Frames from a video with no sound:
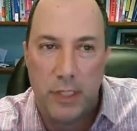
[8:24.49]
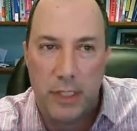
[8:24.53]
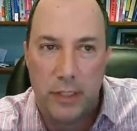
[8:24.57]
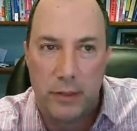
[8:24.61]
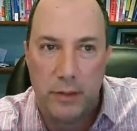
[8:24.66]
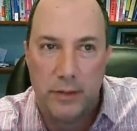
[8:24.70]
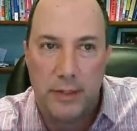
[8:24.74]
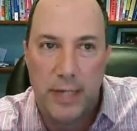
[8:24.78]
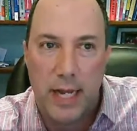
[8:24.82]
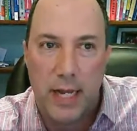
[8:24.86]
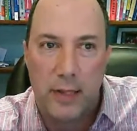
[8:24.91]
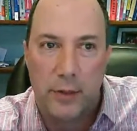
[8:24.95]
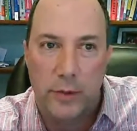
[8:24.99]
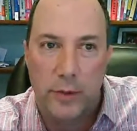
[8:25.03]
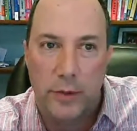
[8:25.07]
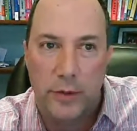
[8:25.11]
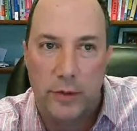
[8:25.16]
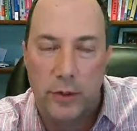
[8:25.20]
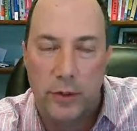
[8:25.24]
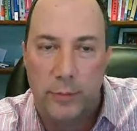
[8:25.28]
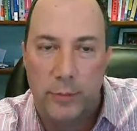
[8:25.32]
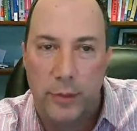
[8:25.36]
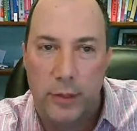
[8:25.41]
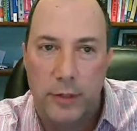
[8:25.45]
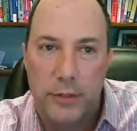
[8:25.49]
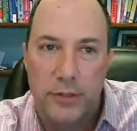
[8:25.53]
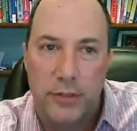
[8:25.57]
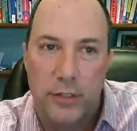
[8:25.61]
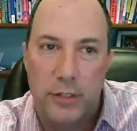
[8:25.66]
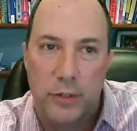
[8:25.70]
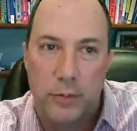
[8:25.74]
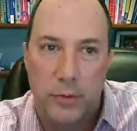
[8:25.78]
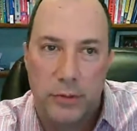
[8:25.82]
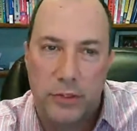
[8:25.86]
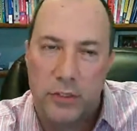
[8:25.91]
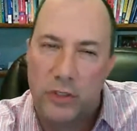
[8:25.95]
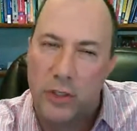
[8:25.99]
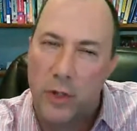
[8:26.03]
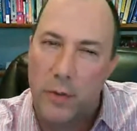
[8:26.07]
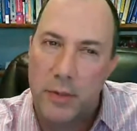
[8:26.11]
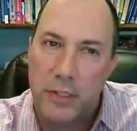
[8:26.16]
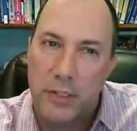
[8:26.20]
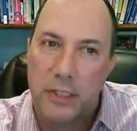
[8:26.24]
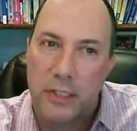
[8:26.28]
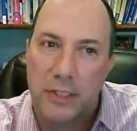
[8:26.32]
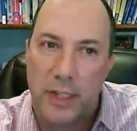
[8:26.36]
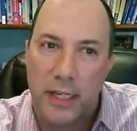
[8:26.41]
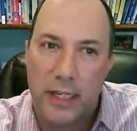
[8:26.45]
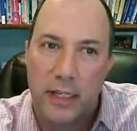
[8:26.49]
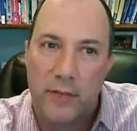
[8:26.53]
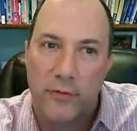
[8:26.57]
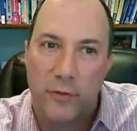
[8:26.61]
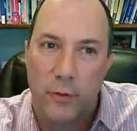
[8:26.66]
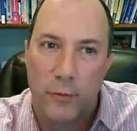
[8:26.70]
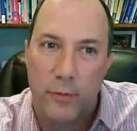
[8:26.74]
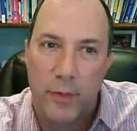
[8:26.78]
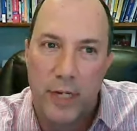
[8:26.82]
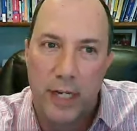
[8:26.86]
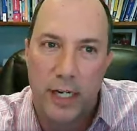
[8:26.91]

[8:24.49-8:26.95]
either downloaded or purchased, which is always exciting for me.